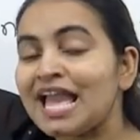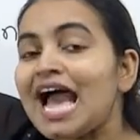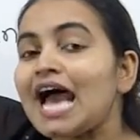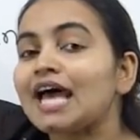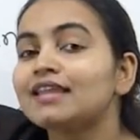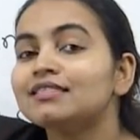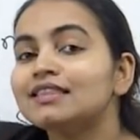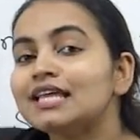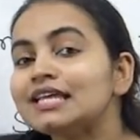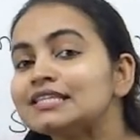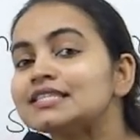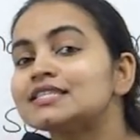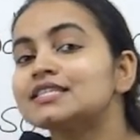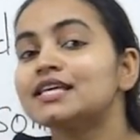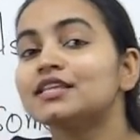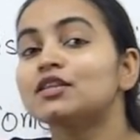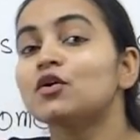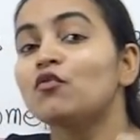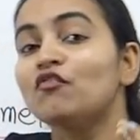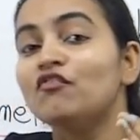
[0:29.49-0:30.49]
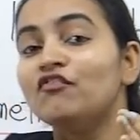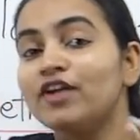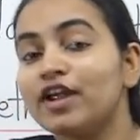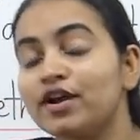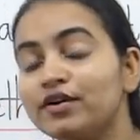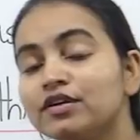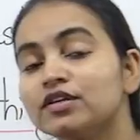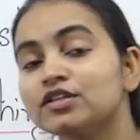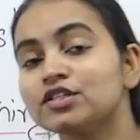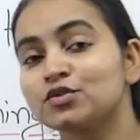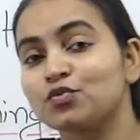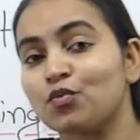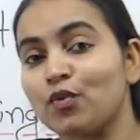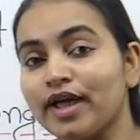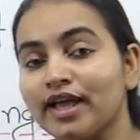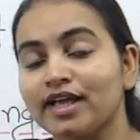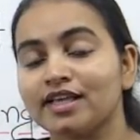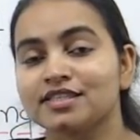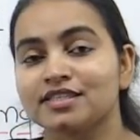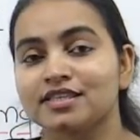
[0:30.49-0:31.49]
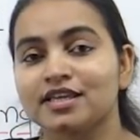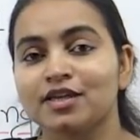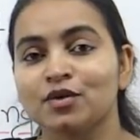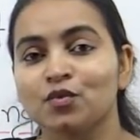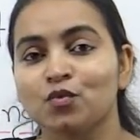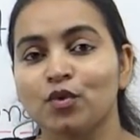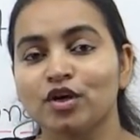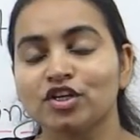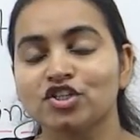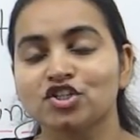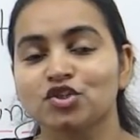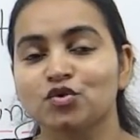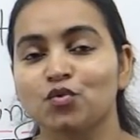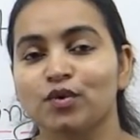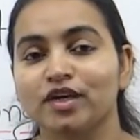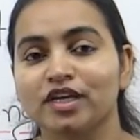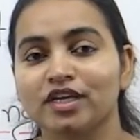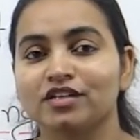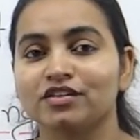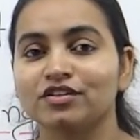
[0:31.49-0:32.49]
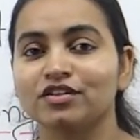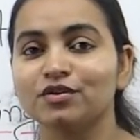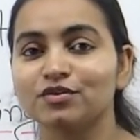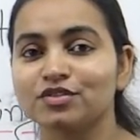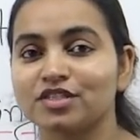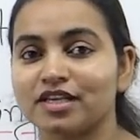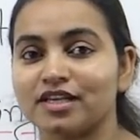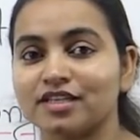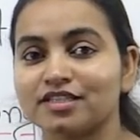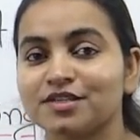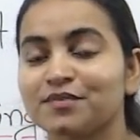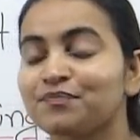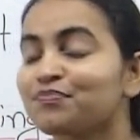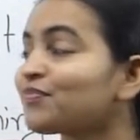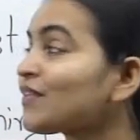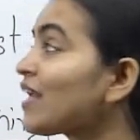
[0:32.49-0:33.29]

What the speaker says: And let's see the various ways in which we can use it.